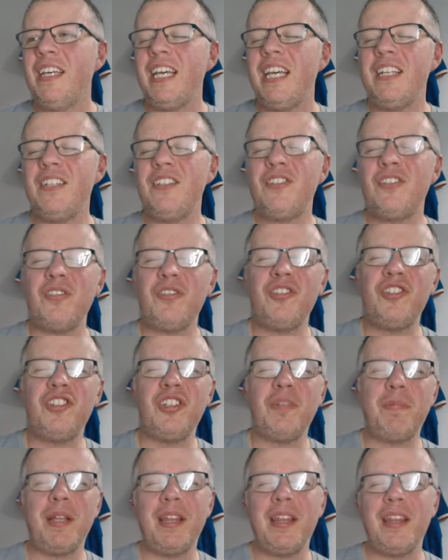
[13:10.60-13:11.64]
in such a
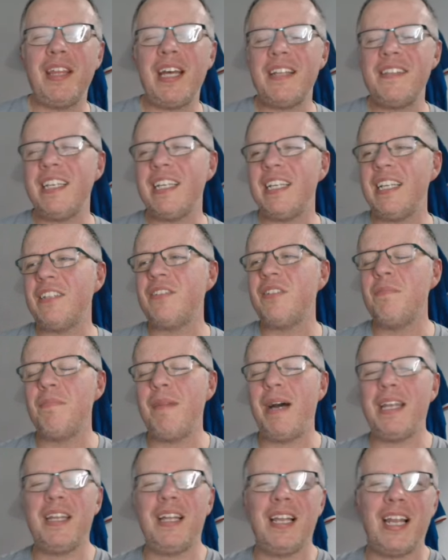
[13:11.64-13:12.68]
pathetic little
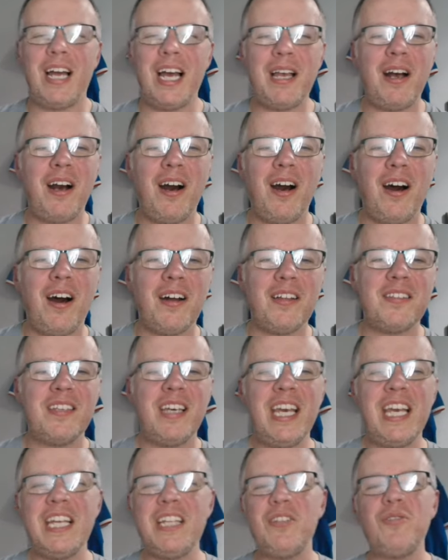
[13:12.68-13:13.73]
manner, like Hearts,
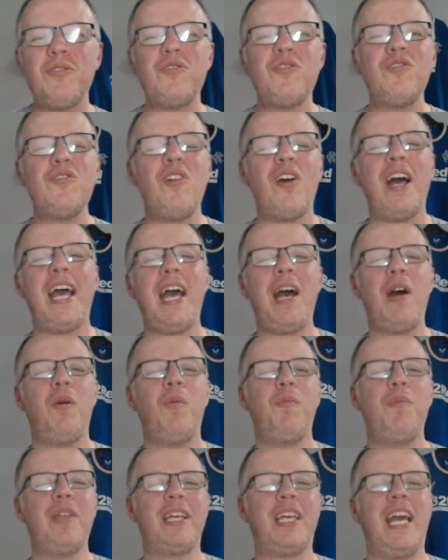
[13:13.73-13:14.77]
it does not
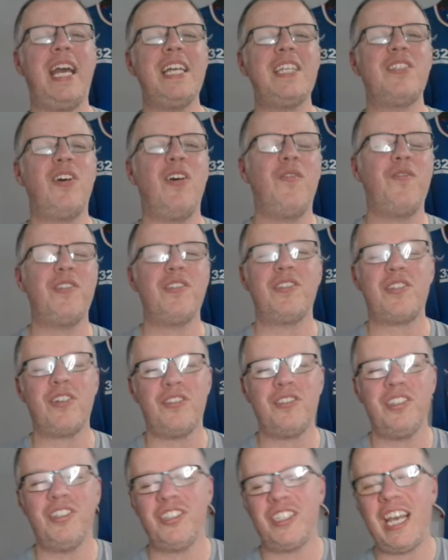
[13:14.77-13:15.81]
help the case of the
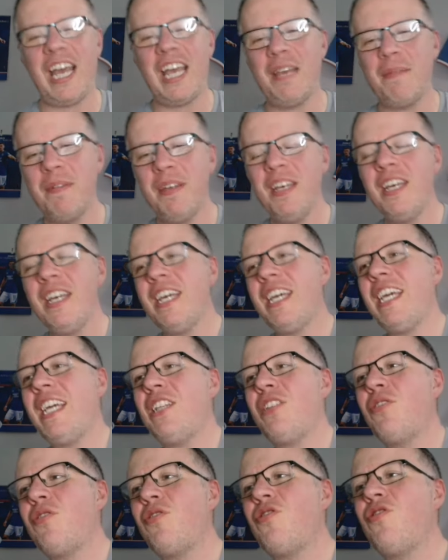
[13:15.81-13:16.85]
Scottish game.
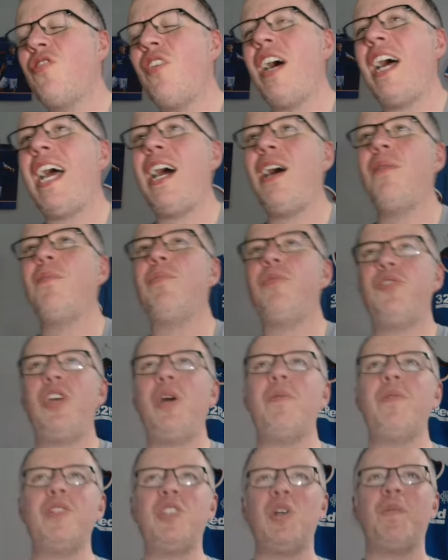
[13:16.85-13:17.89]
It does not help
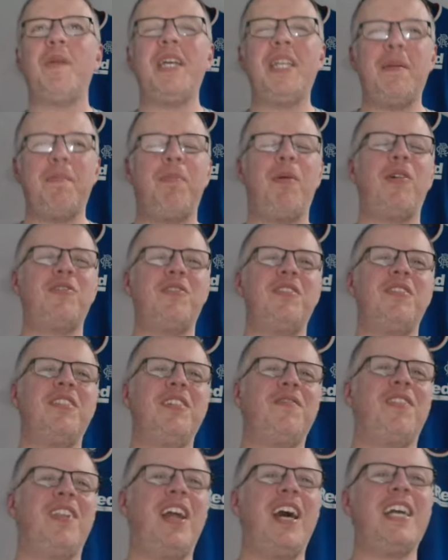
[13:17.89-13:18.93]
show us up in a
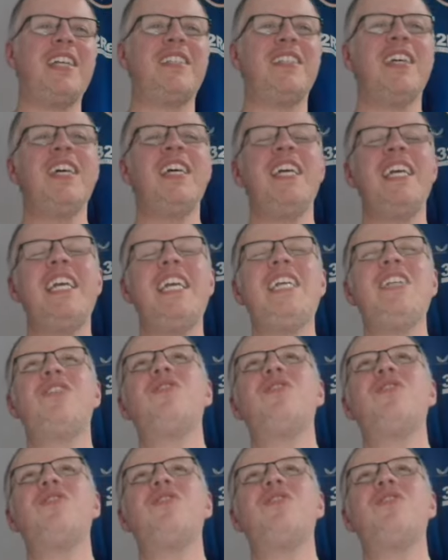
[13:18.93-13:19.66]
positive light. It